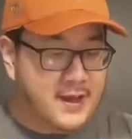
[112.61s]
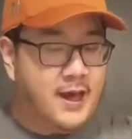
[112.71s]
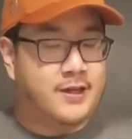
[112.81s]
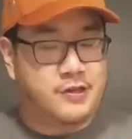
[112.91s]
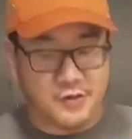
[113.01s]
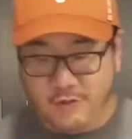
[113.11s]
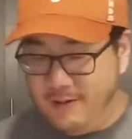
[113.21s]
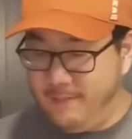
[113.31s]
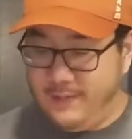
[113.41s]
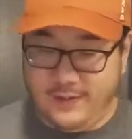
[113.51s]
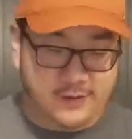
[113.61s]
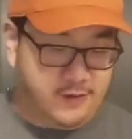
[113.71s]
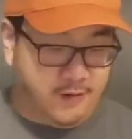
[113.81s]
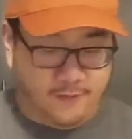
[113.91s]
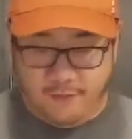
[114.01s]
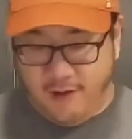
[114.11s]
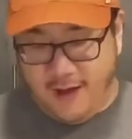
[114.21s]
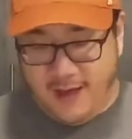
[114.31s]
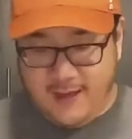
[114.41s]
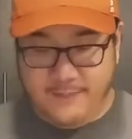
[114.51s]
a shrimp stir
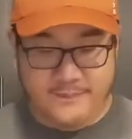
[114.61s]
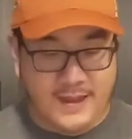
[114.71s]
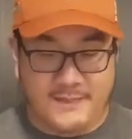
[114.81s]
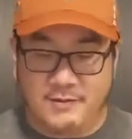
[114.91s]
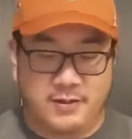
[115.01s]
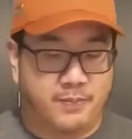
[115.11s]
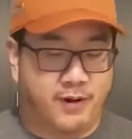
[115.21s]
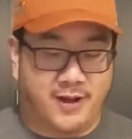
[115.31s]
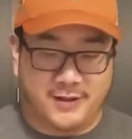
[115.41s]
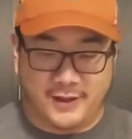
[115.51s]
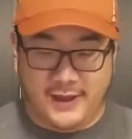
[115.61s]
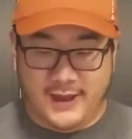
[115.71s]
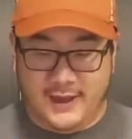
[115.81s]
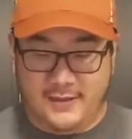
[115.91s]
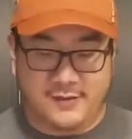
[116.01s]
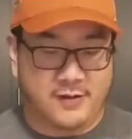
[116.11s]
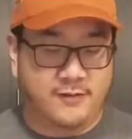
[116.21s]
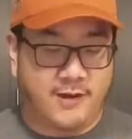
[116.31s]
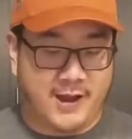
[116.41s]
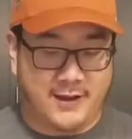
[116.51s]
fry, maybe with broccoli stir
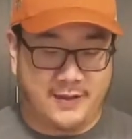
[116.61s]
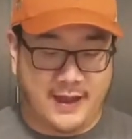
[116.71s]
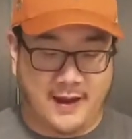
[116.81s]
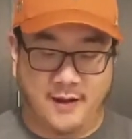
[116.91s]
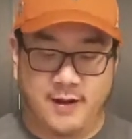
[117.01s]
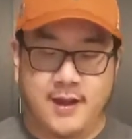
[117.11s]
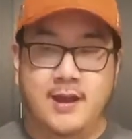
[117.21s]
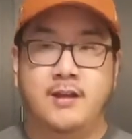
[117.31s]
fried in there.